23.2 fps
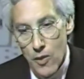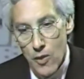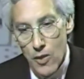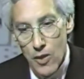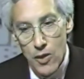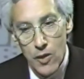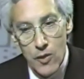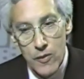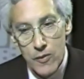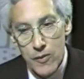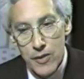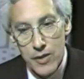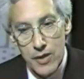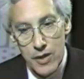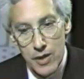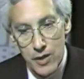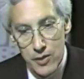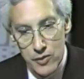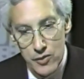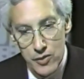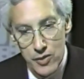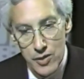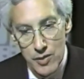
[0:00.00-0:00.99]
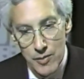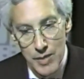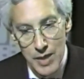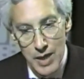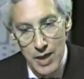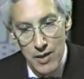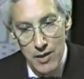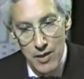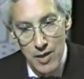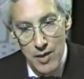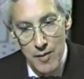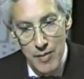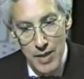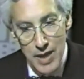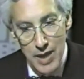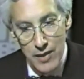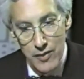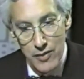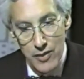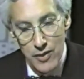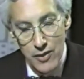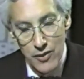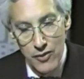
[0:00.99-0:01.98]
all over the country
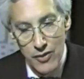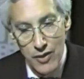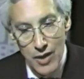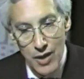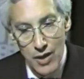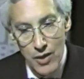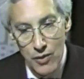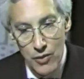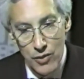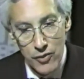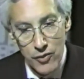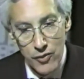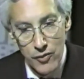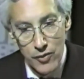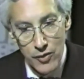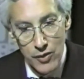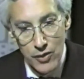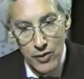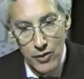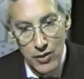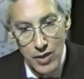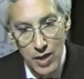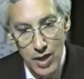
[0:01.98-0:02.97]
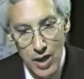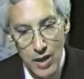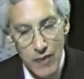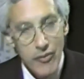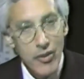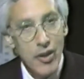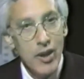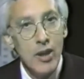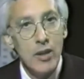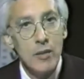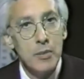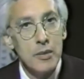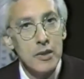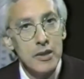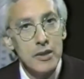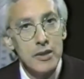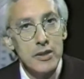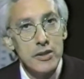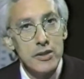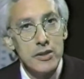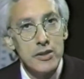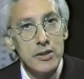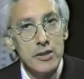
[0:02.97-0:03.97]
about this, and I always feel kind of
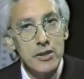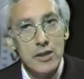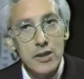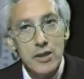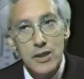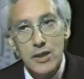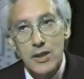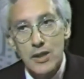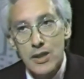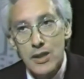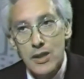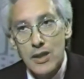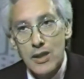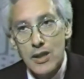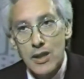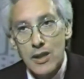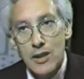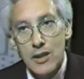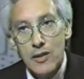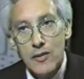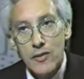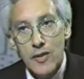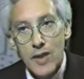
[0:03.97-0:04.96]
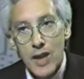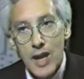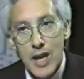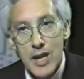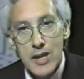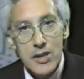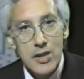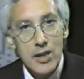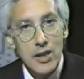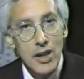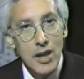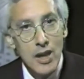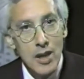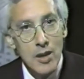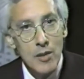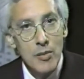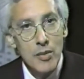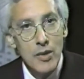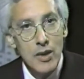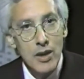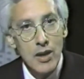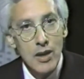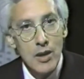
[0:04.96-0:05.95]
helpless in advising
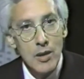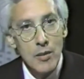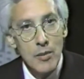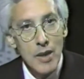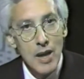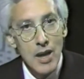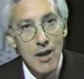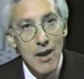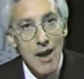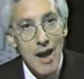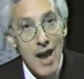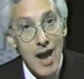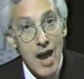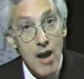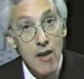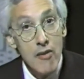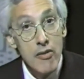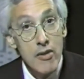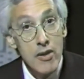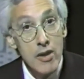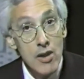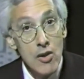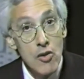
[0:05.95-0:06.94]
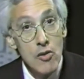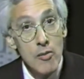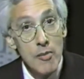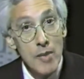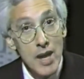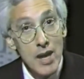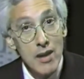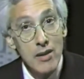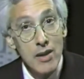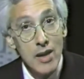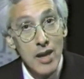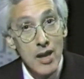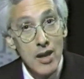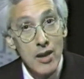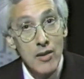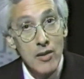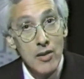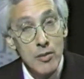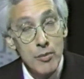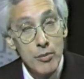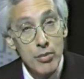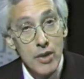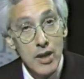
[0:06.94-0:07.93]
anybody about how they go about
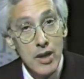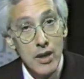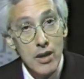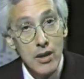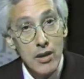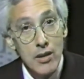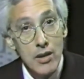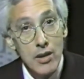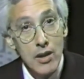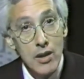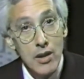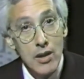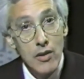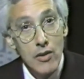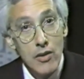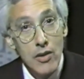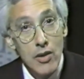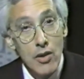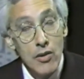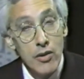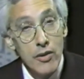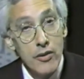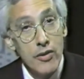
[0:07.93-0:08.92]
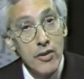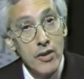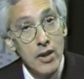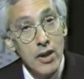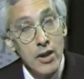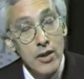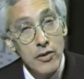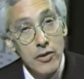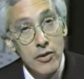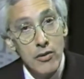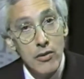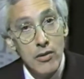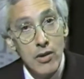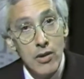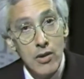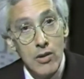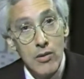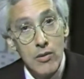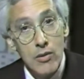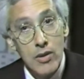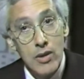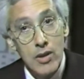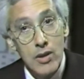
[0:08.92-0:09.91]
getting their break. The only thing I do
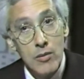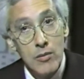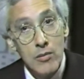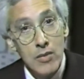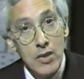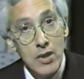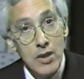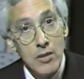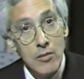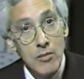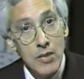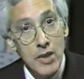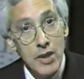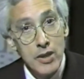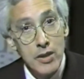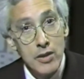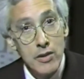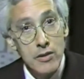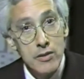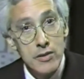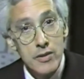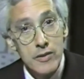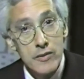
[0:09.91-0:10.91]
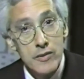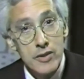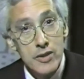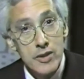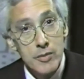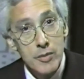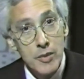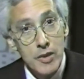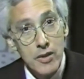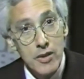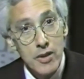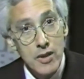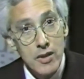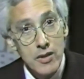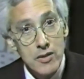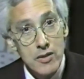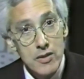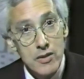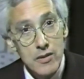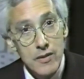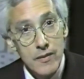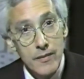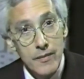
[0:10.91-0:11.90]
know in my years of
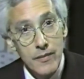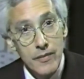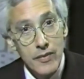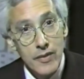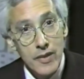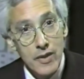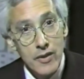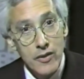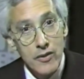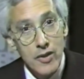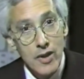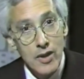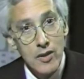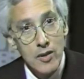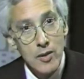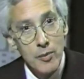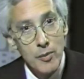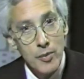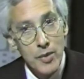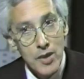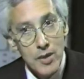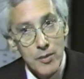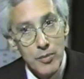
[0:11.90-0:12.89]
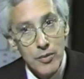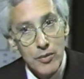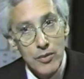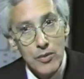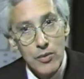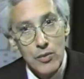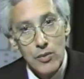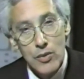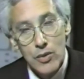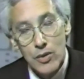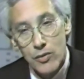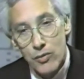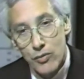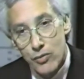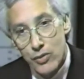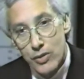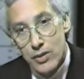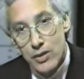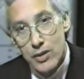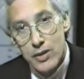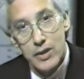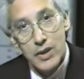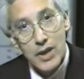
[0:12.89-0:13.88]
experience is that the people who are
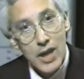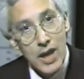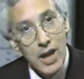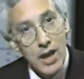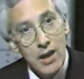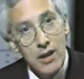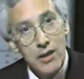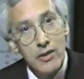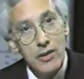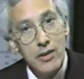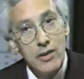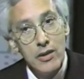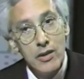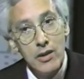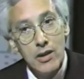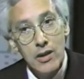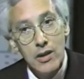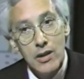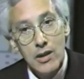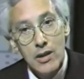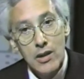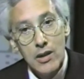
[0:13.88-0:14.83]
really talented